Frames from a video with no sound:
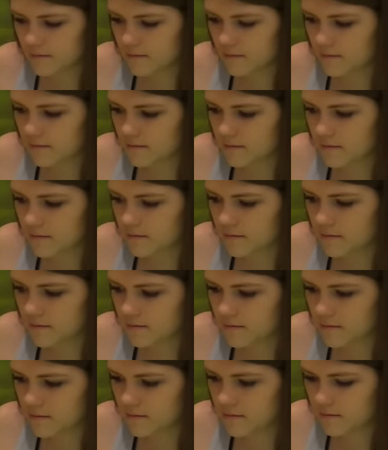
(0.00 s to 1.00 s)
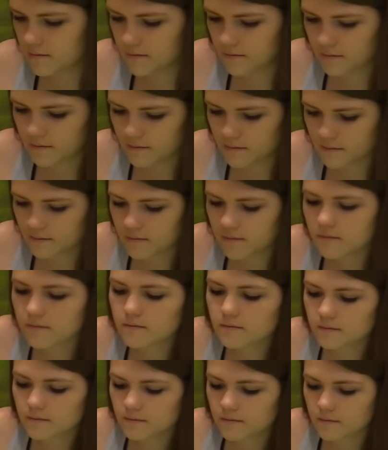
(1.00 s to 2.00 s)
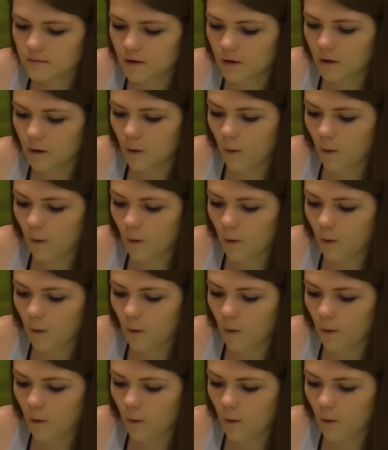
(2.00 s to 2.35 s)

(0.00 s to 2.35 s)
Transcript: This person isn't speaking.